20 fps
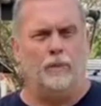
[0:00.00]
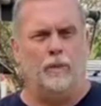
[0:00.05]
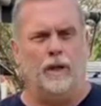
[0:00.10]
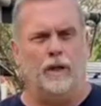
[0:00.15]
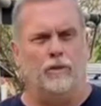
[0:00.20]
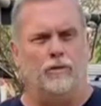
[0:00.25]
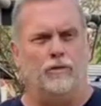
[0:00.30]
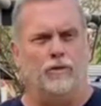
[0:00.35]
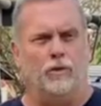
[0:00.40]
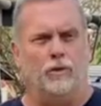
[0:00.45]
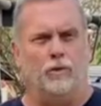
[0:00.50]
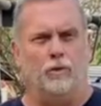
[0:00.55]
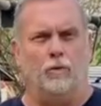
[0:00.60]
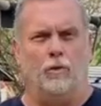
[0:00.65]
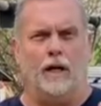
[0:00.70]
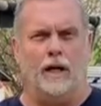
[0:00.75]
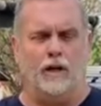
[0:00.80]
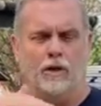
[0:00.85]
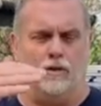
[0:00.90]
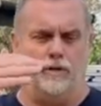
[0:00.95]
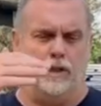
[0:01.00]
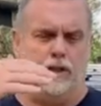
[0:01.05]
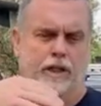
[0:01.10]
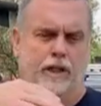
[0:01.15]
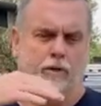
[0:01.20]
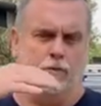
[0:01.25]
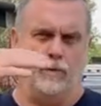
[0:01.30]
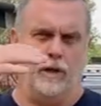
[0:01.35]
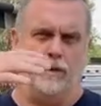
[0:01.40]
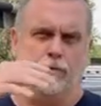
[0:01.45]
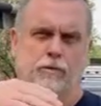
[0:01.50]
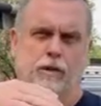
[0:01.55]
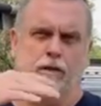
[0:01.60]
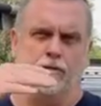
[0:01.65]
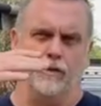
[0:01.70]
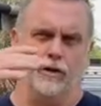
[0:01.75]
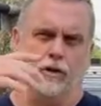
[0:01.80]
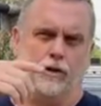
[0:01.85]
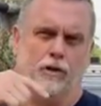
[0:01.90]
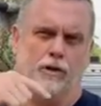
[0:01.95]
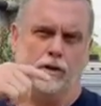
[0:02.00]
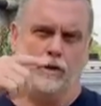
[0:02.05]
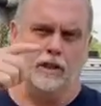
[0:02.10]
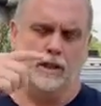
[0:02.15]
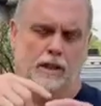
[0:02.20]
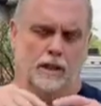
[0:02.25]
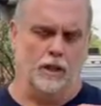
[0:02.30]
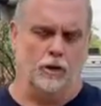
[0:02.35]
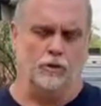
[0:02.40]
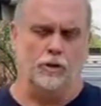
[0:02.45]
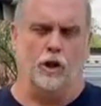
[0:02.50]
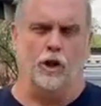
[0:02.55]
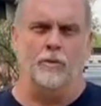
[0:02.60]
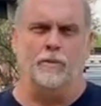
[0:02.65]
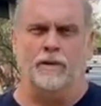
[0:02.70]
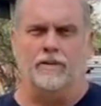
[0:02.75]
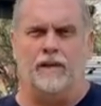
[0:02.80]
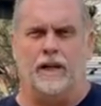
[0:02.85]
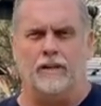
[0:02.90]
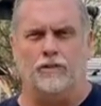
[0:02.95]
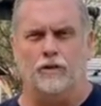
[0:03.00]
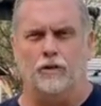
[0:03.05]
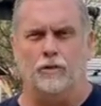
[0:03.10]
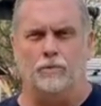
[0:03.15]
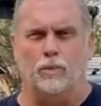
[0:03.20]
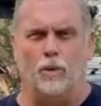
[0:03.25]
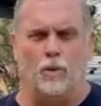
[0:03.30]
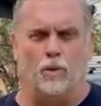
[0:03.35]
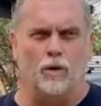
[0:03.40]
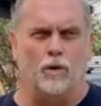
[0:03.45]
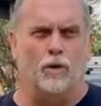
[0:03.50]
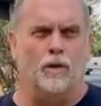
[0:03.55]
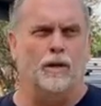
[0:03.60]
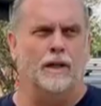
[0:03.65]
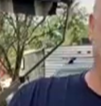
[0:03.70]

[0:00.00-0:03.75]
We went to right on the Red River, Oklahoma-Texas border.